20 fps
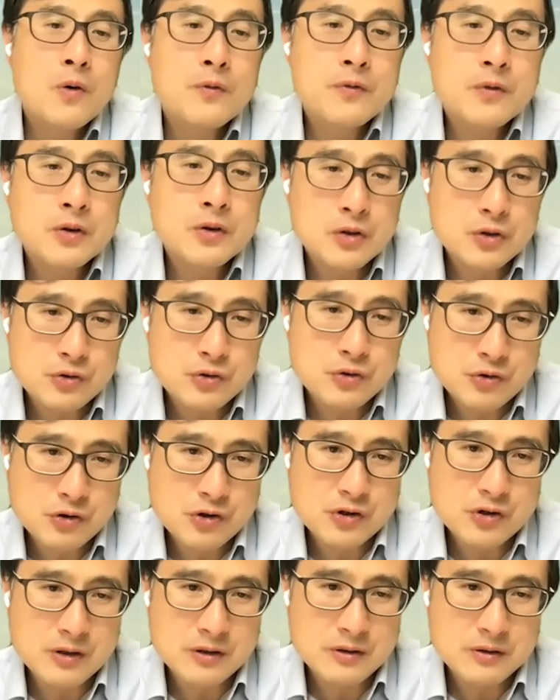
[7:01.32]

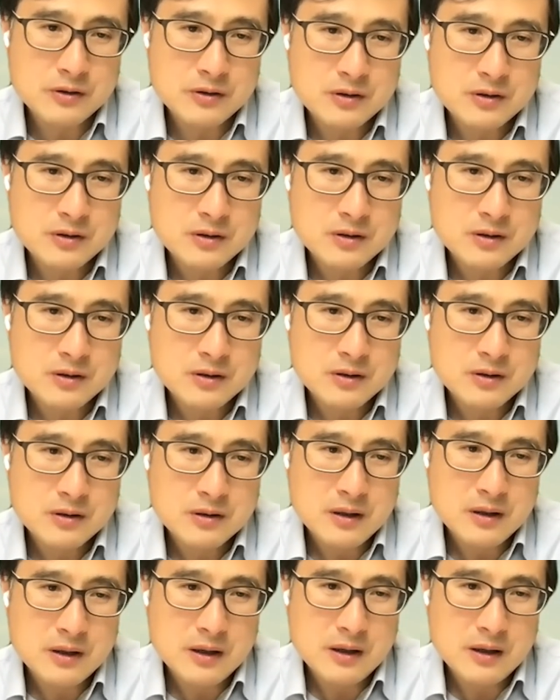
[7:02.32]
overnutrition
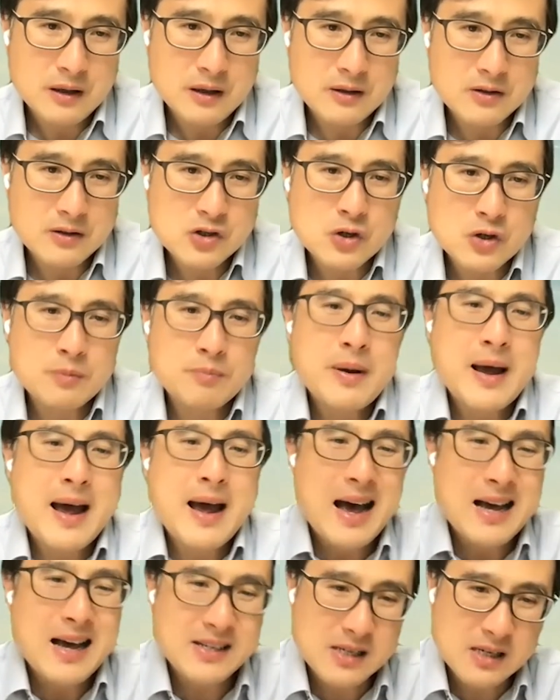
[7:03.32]

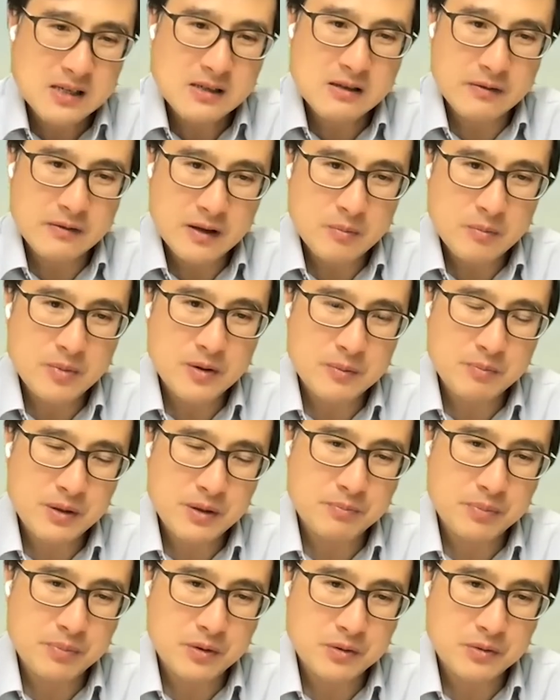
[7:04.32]
surpasses the number of
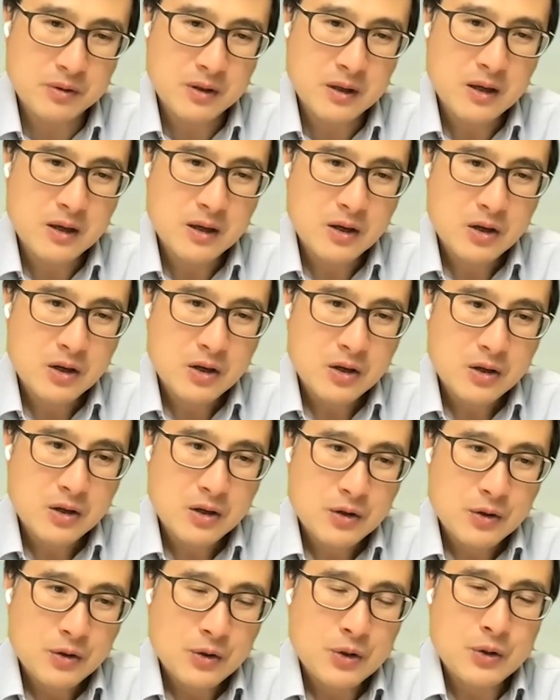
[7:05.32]
people
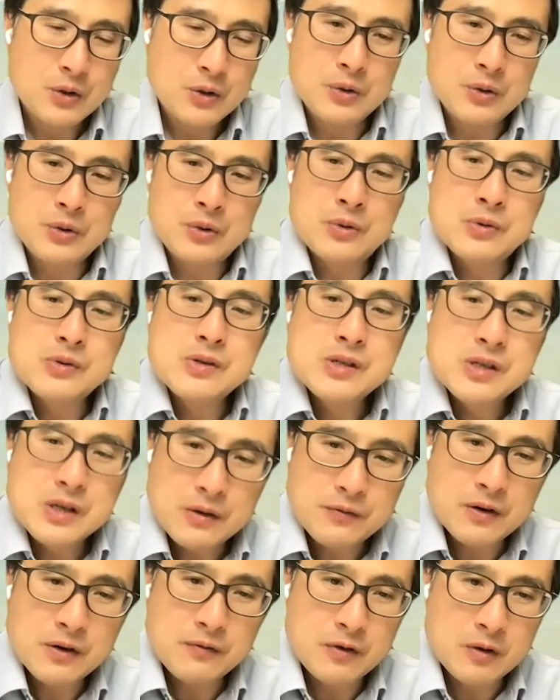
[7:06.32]
who
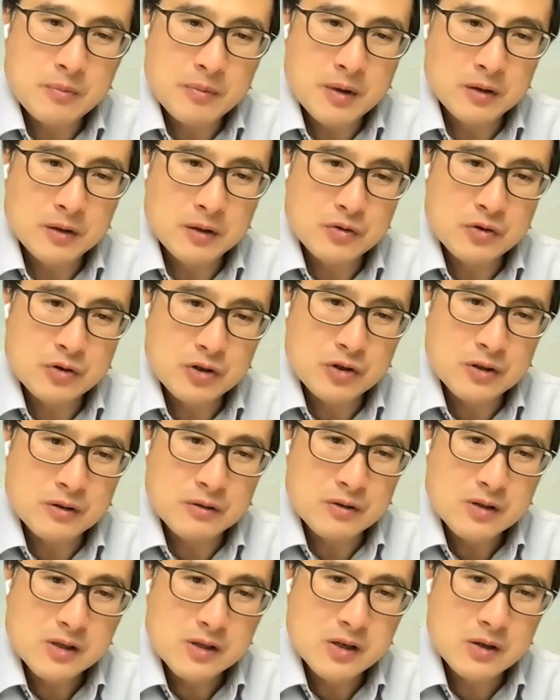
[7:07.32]
suffer from
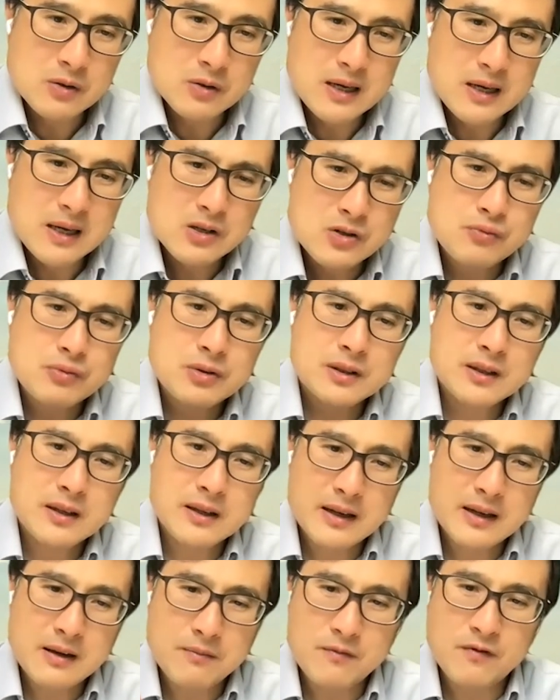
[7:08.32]
malnutrition. So it's
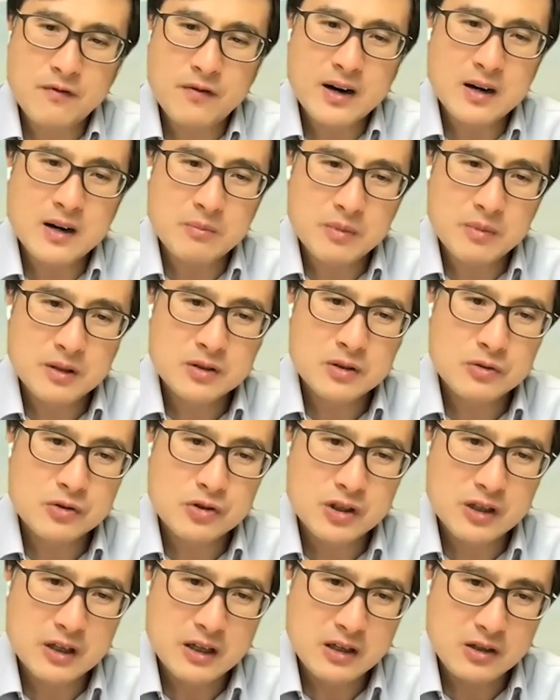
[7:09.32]
really an environmental
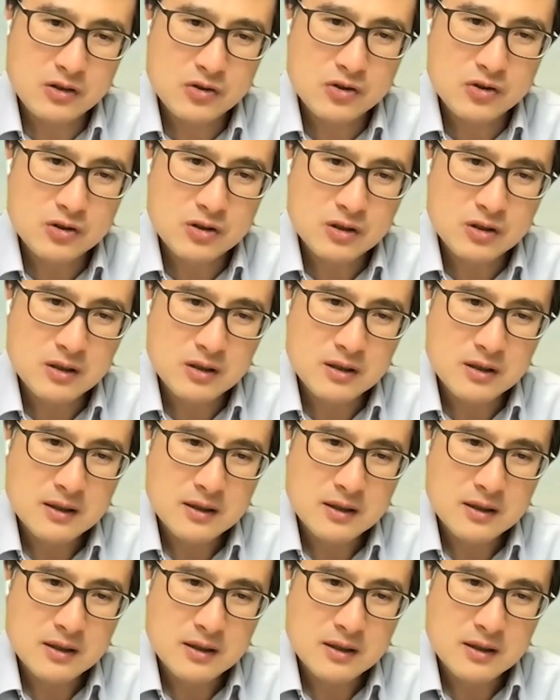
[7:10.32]
change.